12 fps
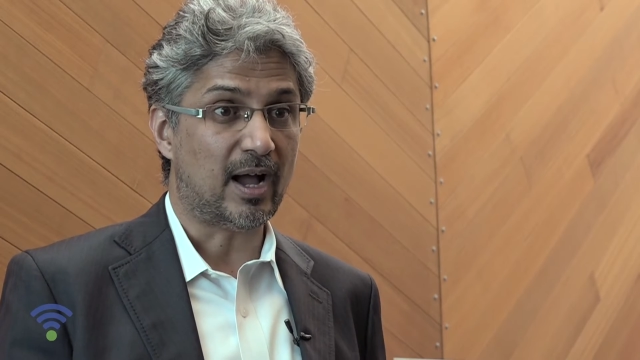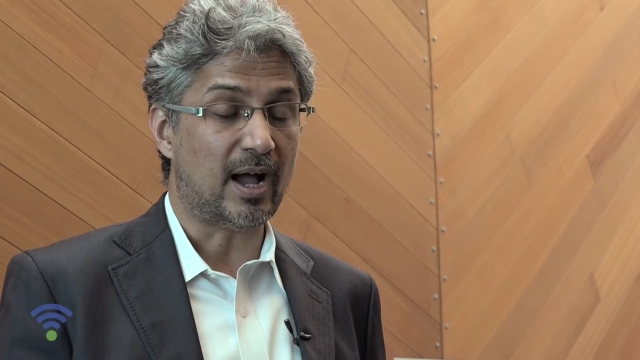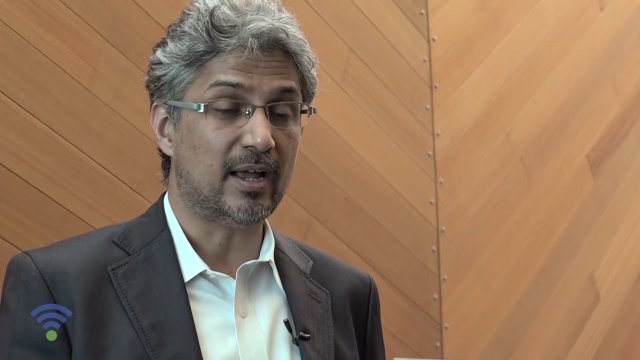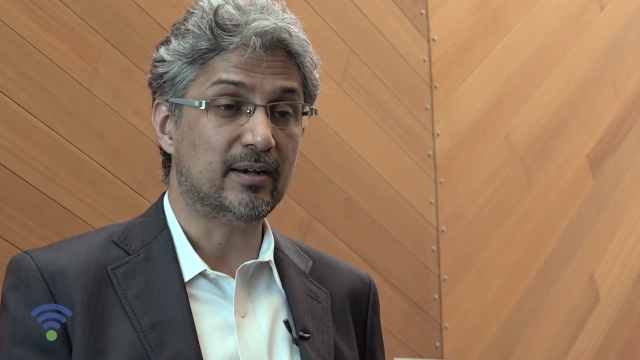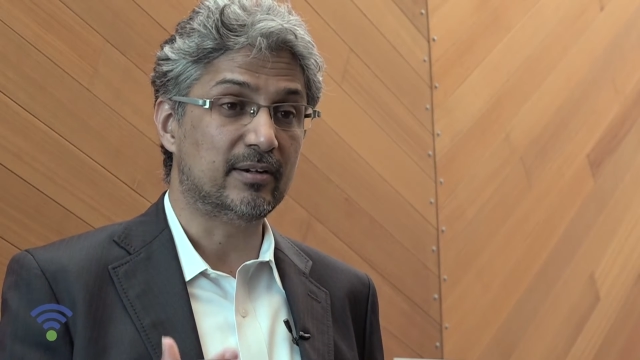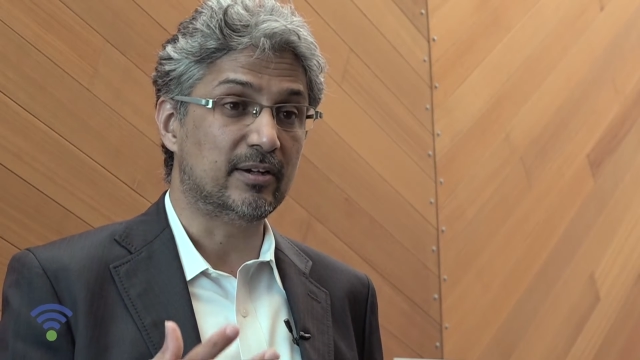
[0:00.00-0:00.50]

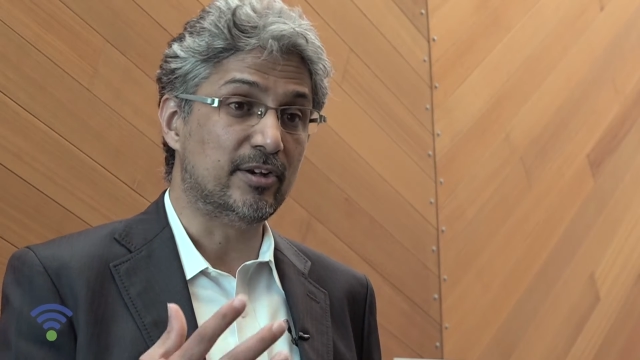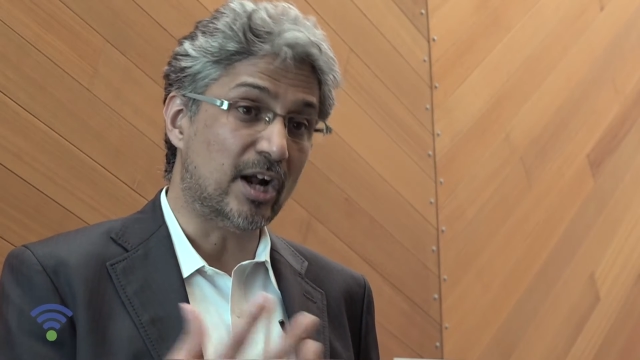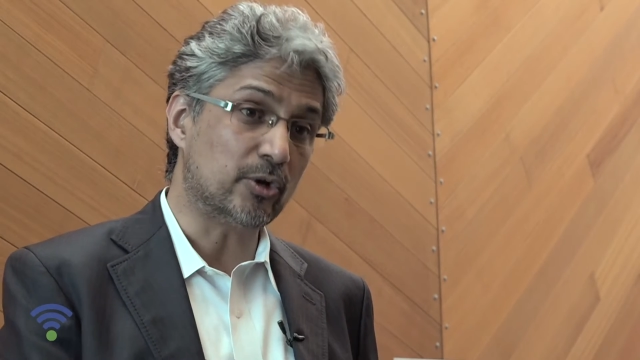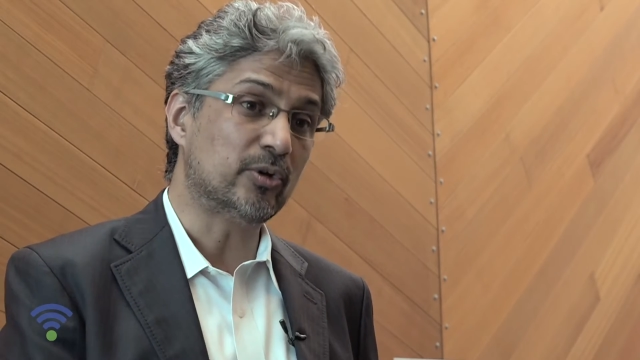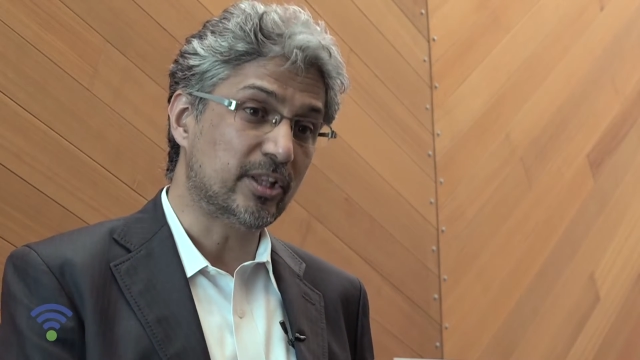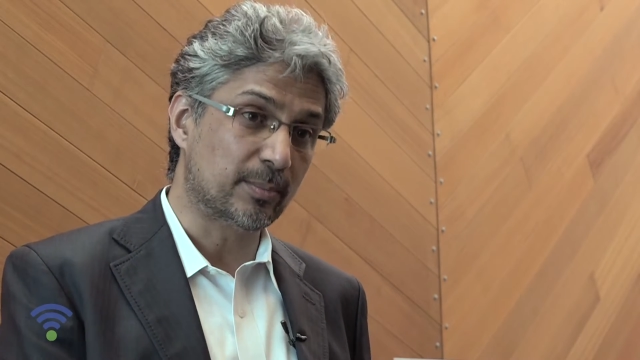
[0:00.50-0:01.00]
And
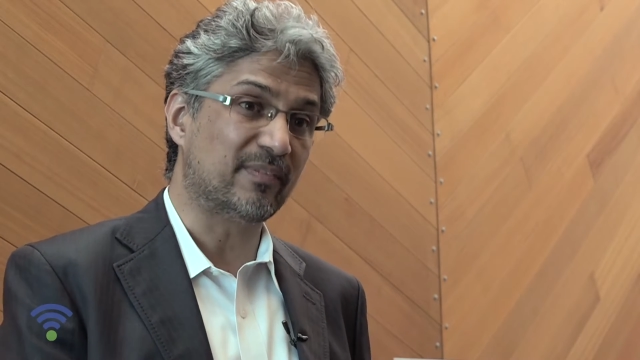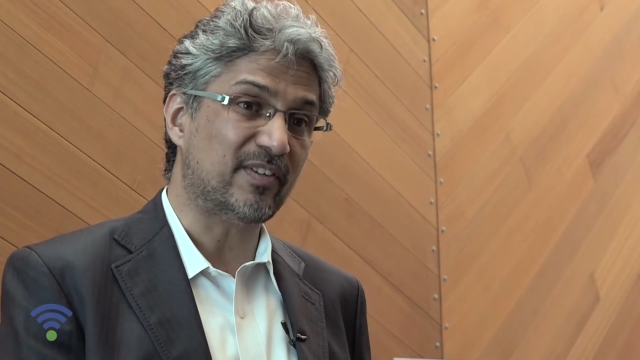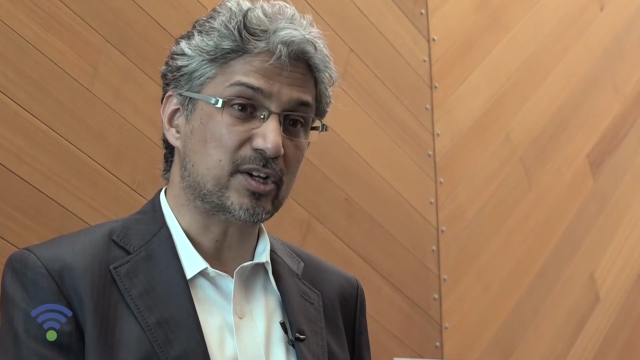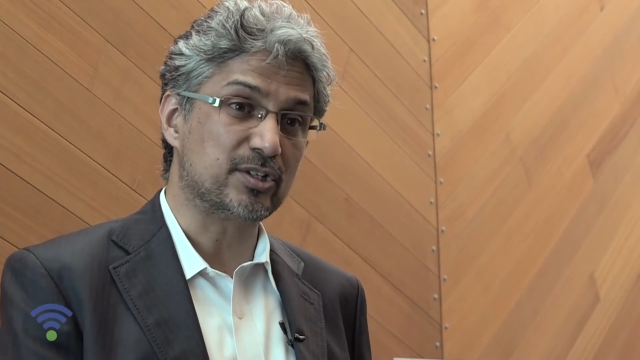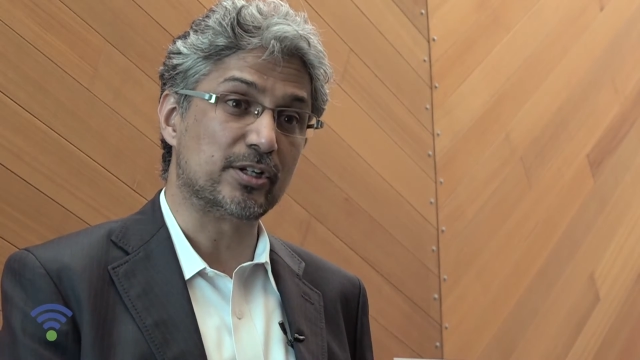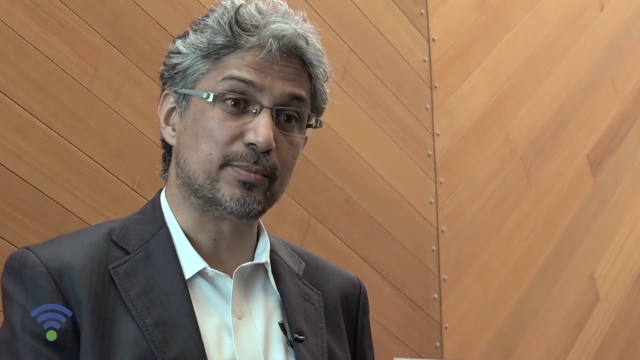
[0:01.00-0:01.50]
not only the
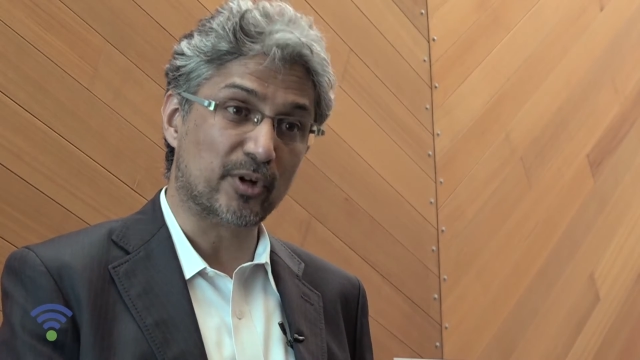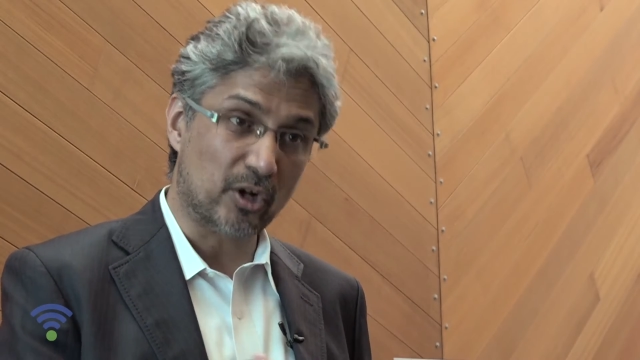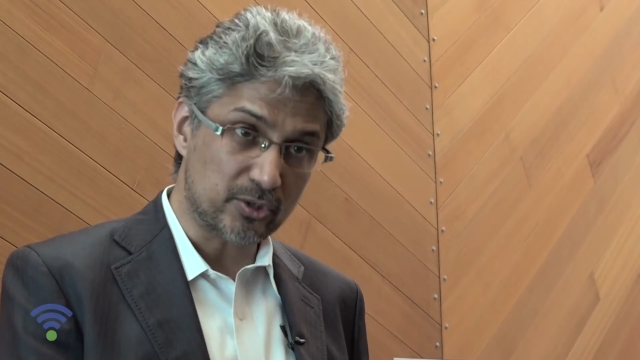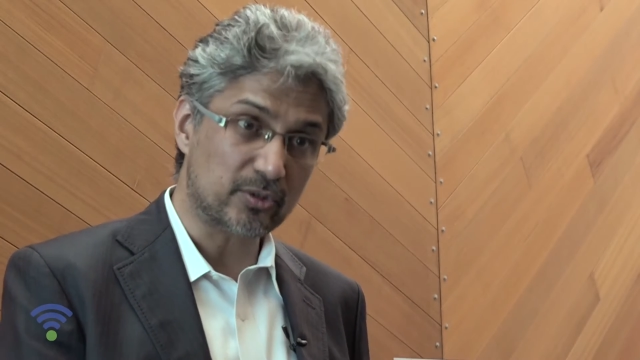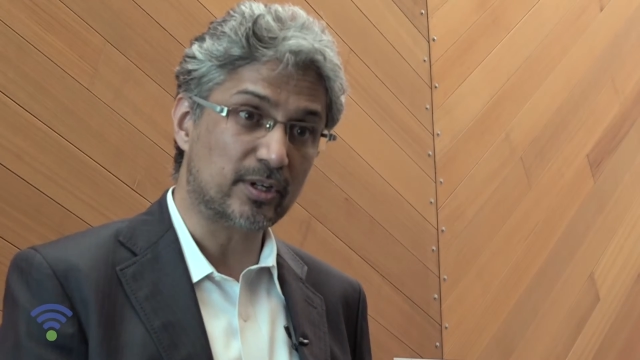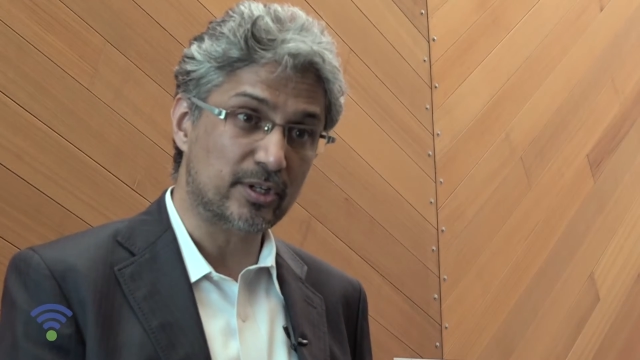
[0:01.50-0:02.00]
professionals, but
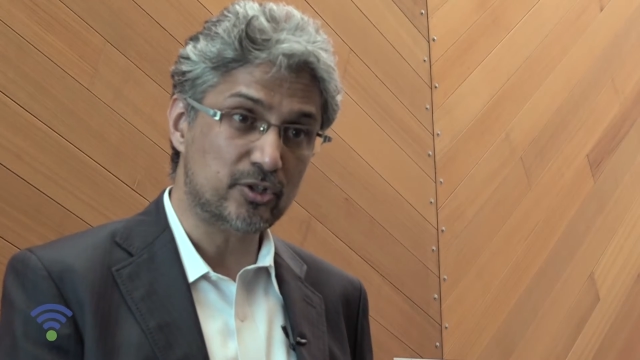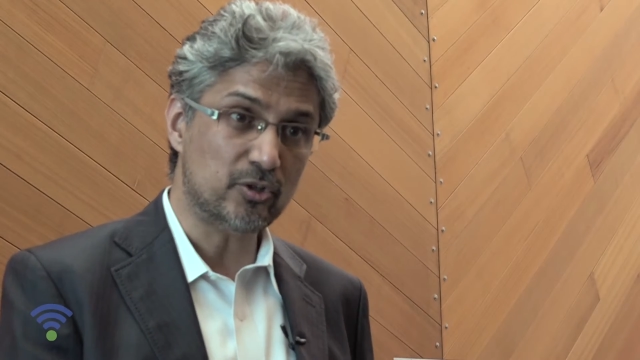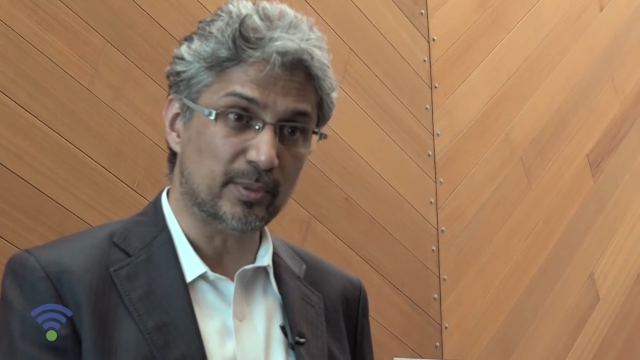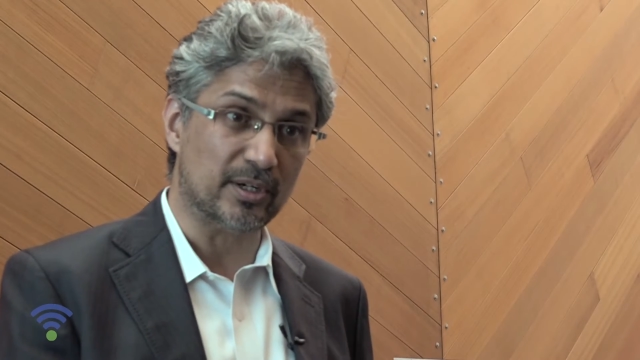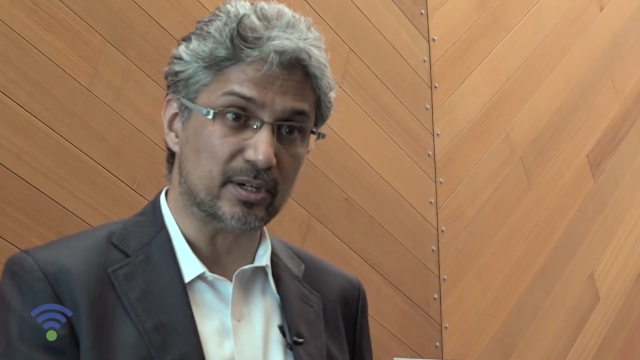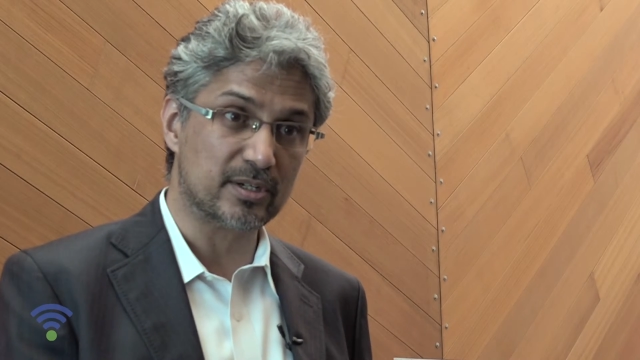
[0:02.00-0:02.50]
also the
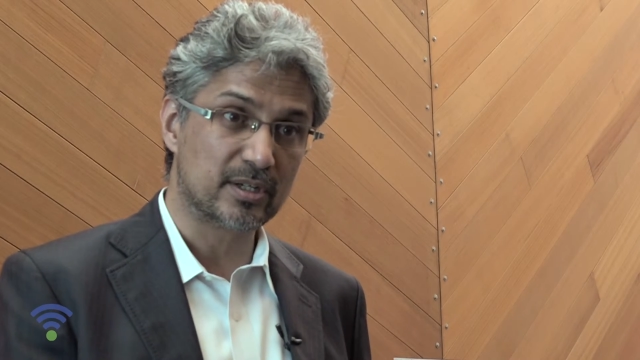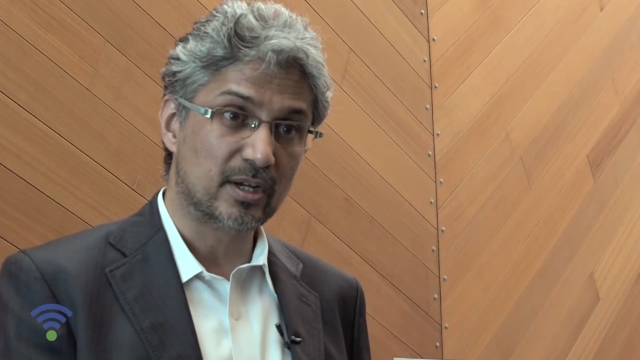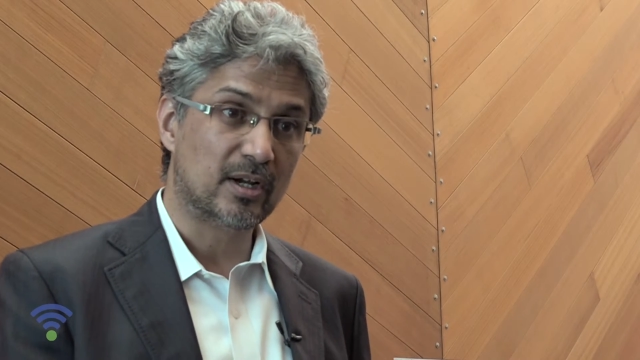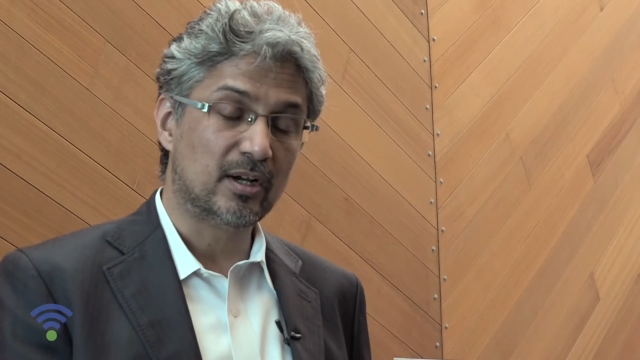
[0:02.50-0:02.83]
consumers